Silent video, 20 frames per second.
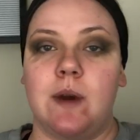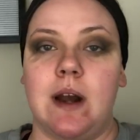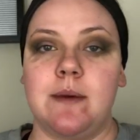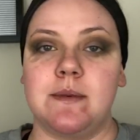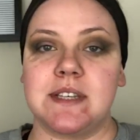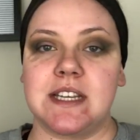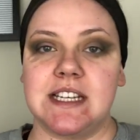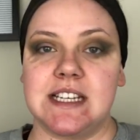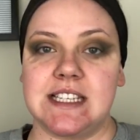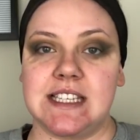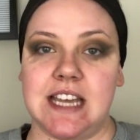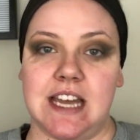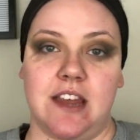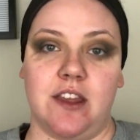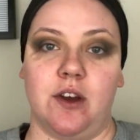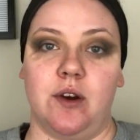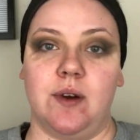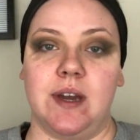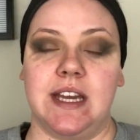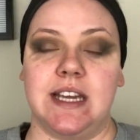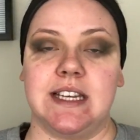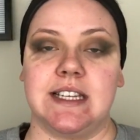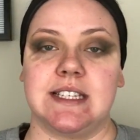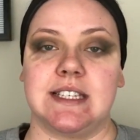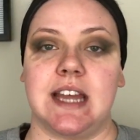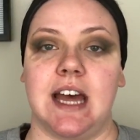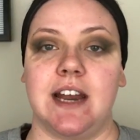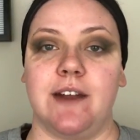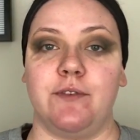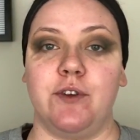What I was gonna say though
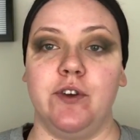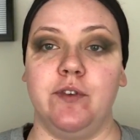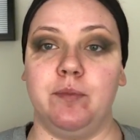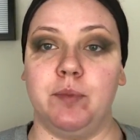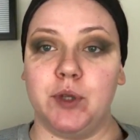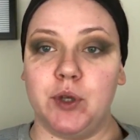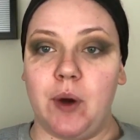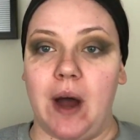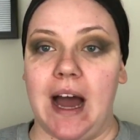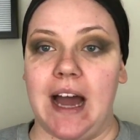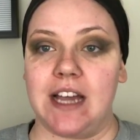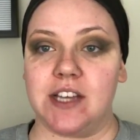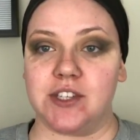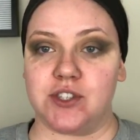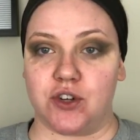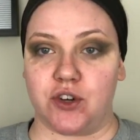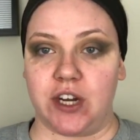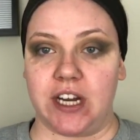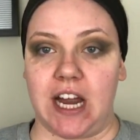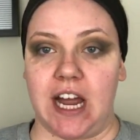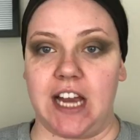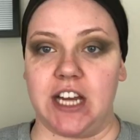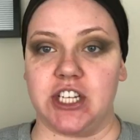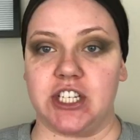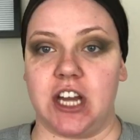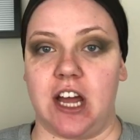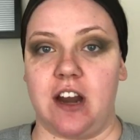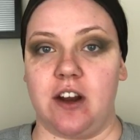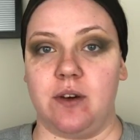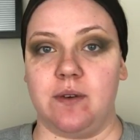is that if you have blue eyes, green
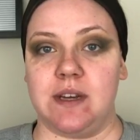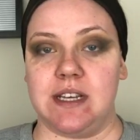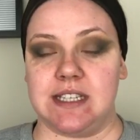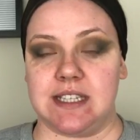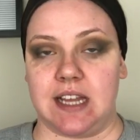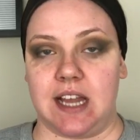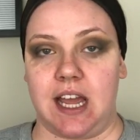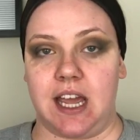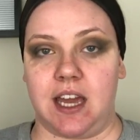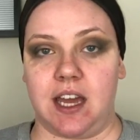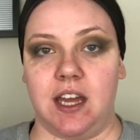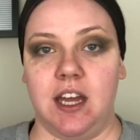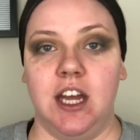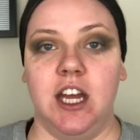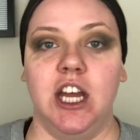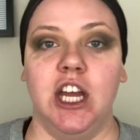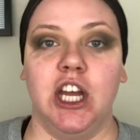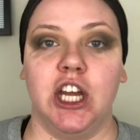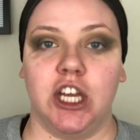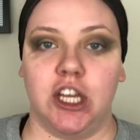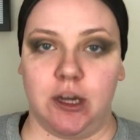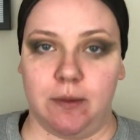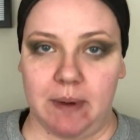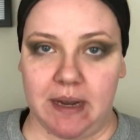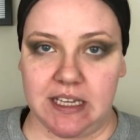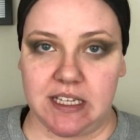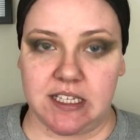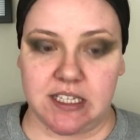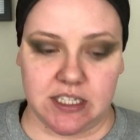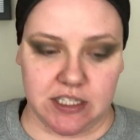eyeshadow is like your
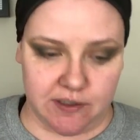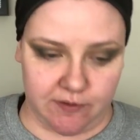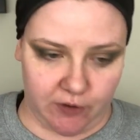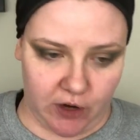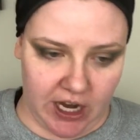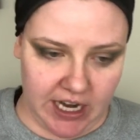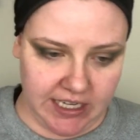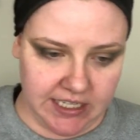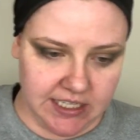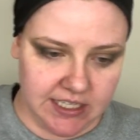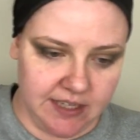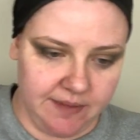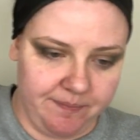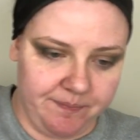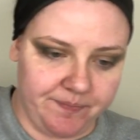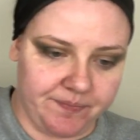bestest friend.